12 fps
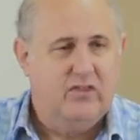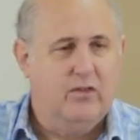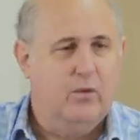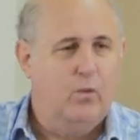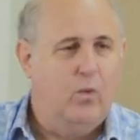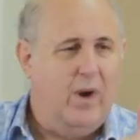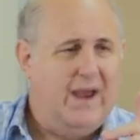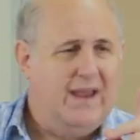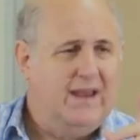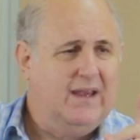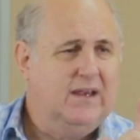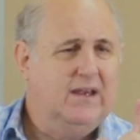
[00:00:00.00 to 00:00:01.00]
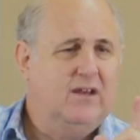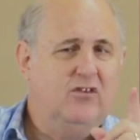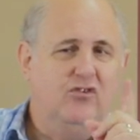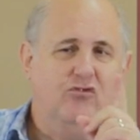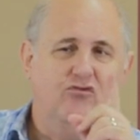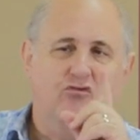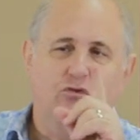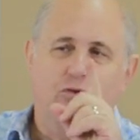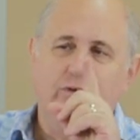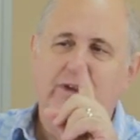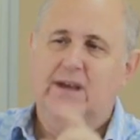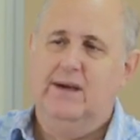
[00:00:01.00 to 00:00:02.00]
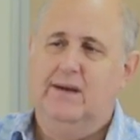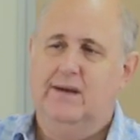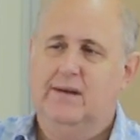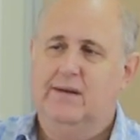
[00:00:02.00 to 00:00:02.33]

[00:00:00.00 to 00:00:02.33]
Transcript: The way to draw near.